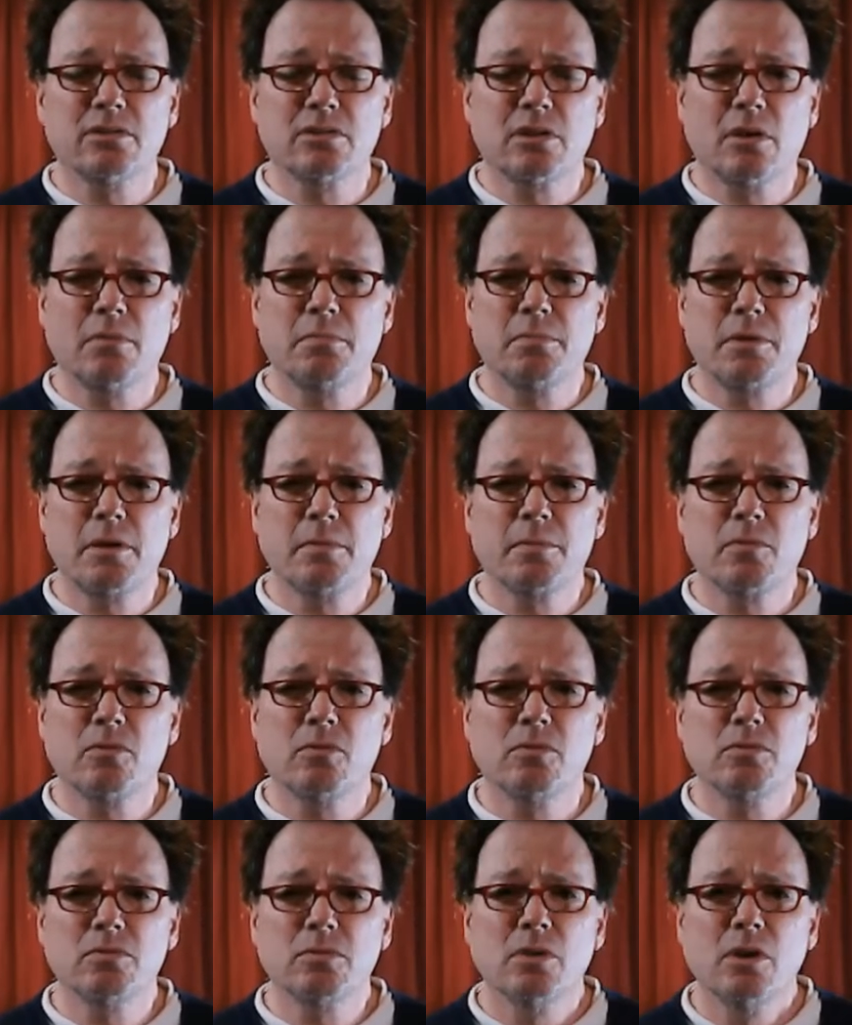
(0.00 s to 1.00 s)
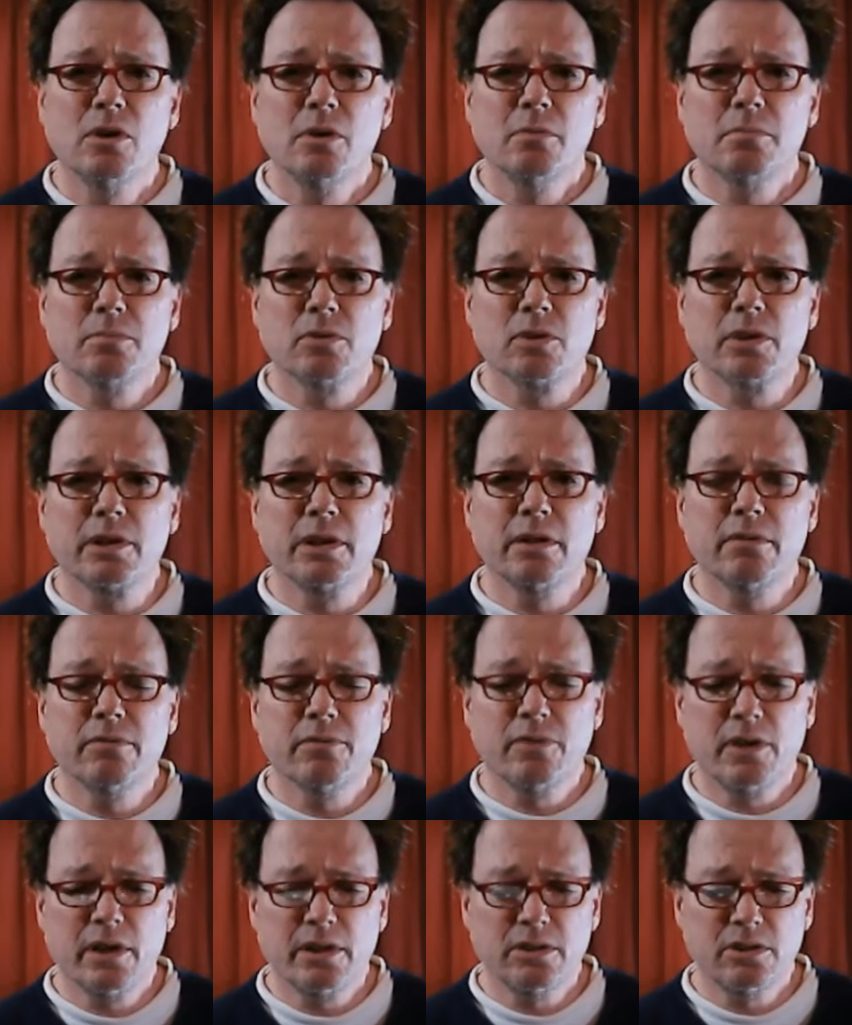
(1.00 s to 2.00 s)
Some people believe
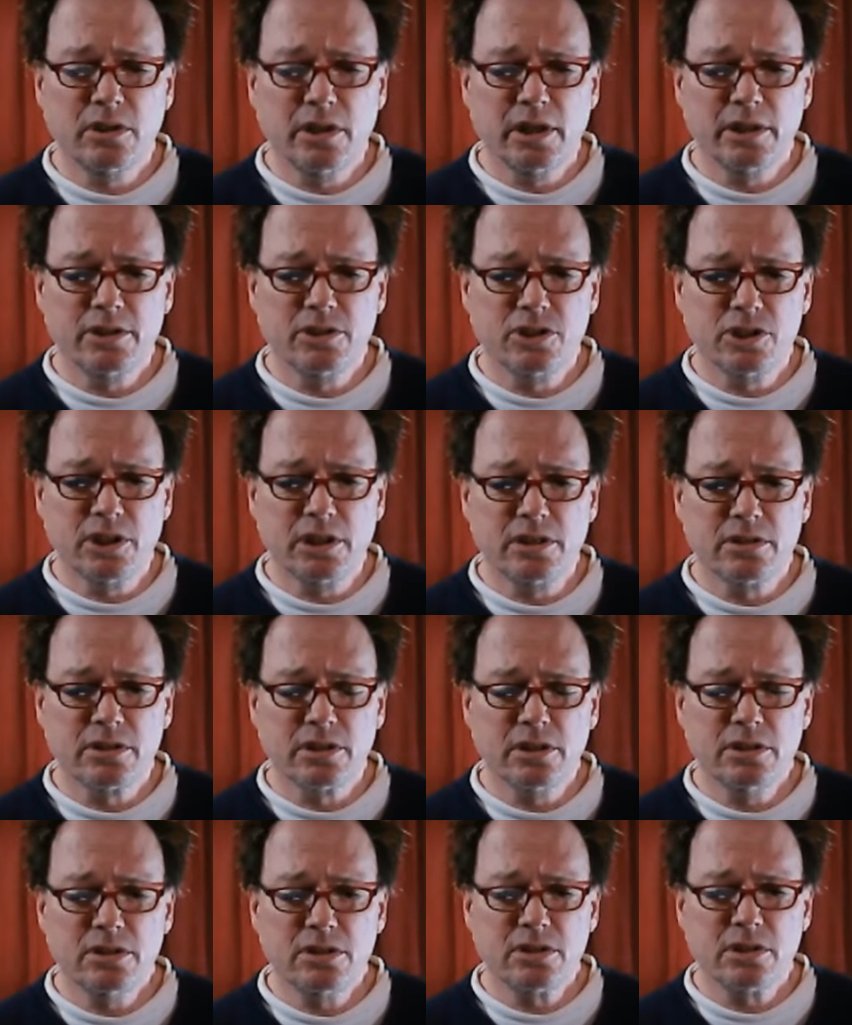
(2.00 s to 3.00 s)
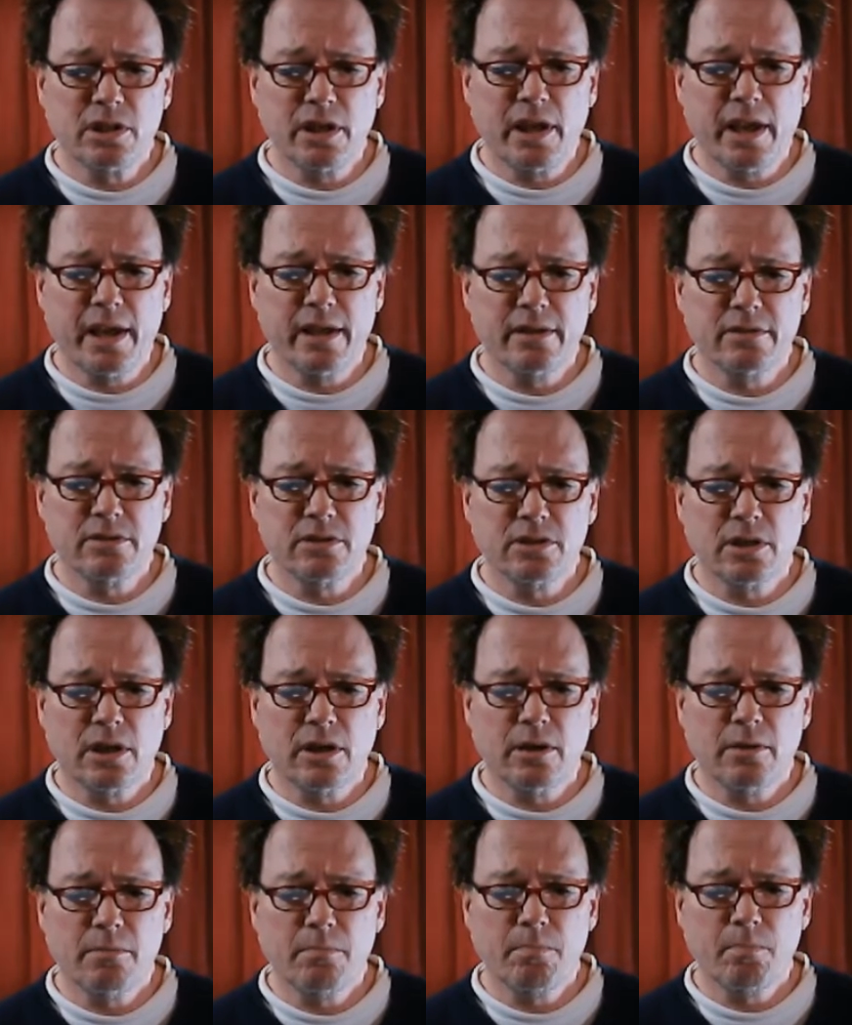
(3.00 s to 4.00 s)
in Jesus, and
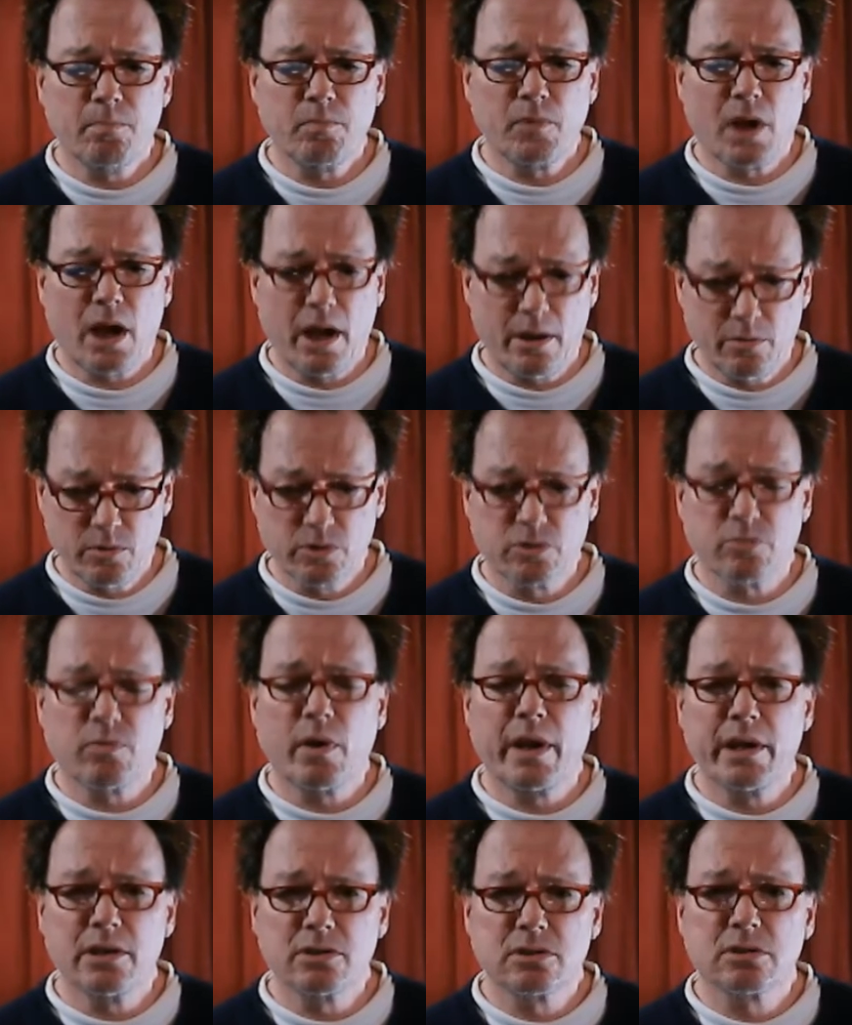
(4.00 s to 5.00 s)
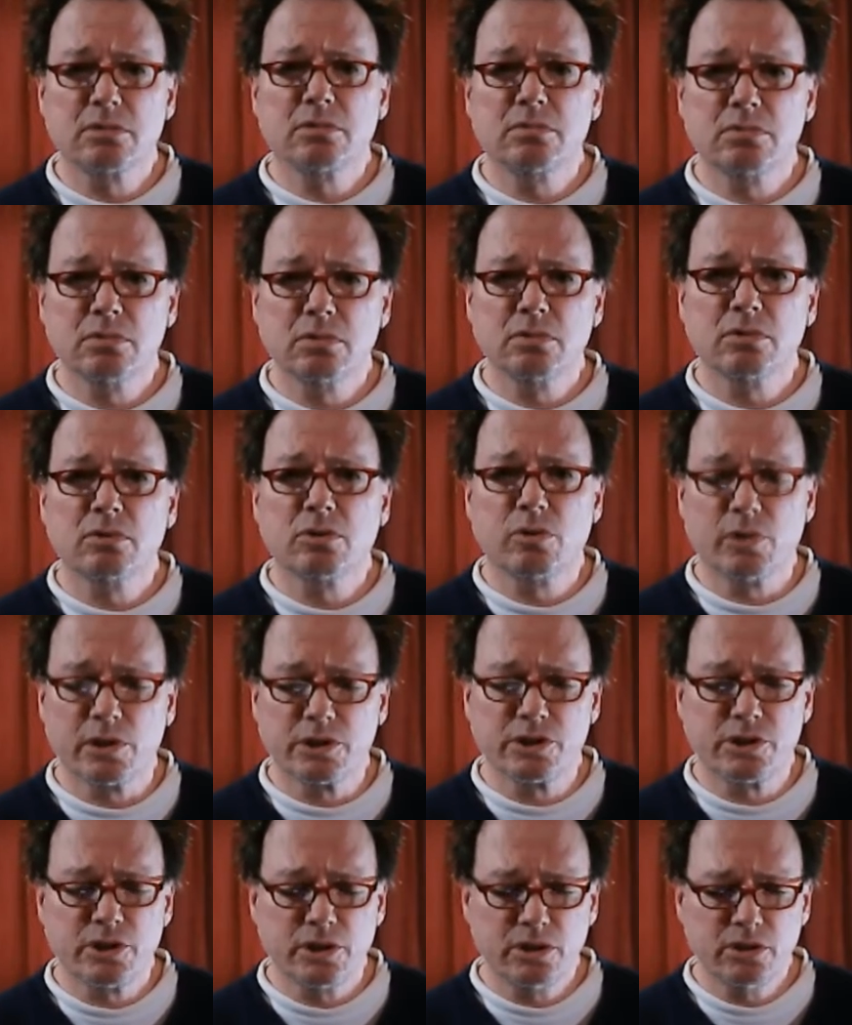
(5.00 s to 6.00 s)
I was raised
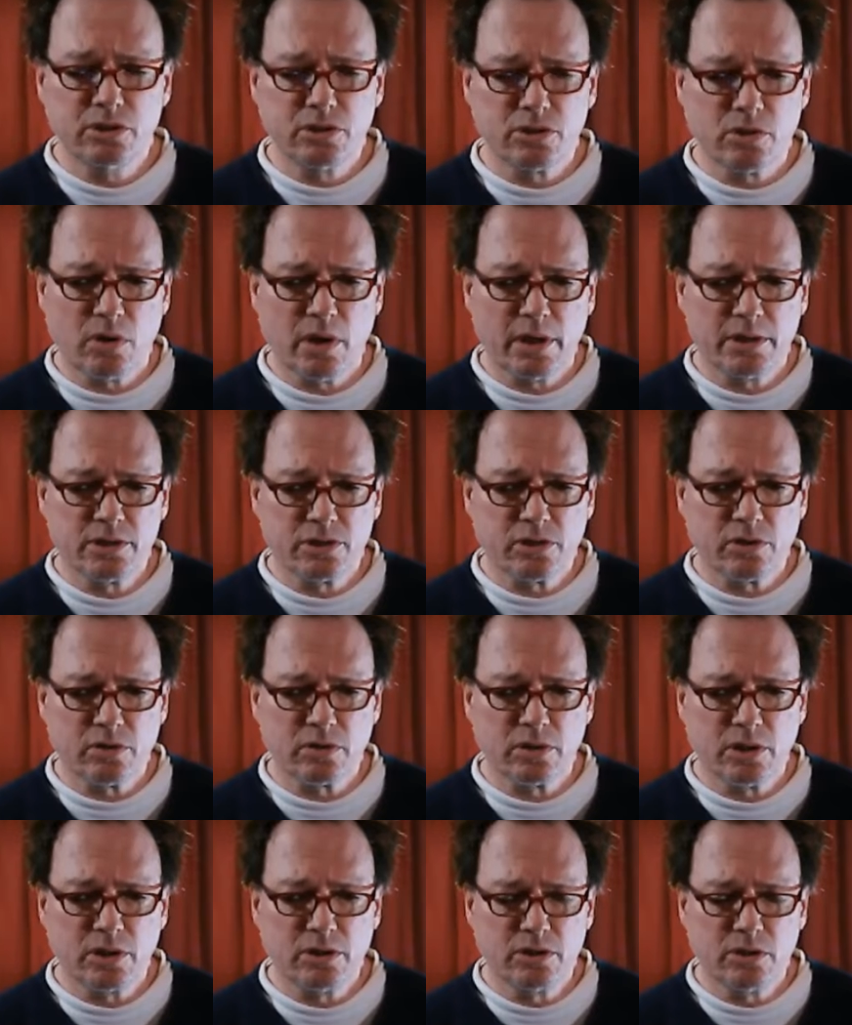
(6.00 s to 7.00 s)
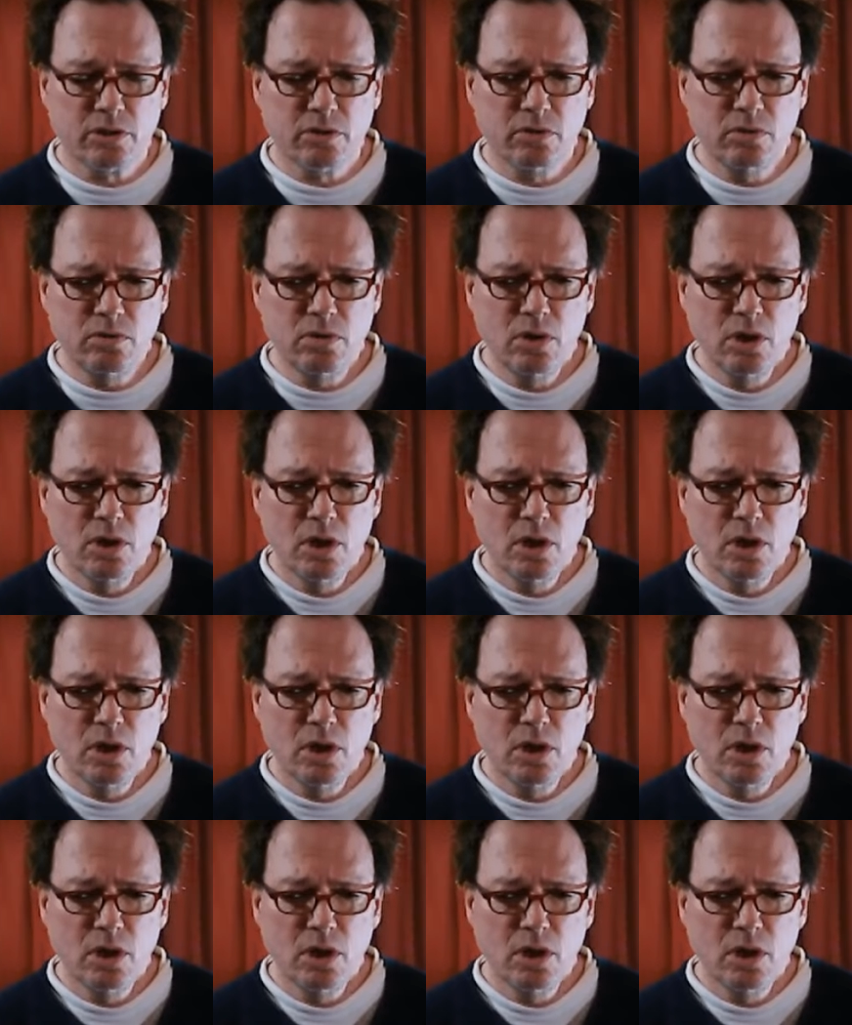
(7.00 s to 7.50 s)
Christian, so I certainly do.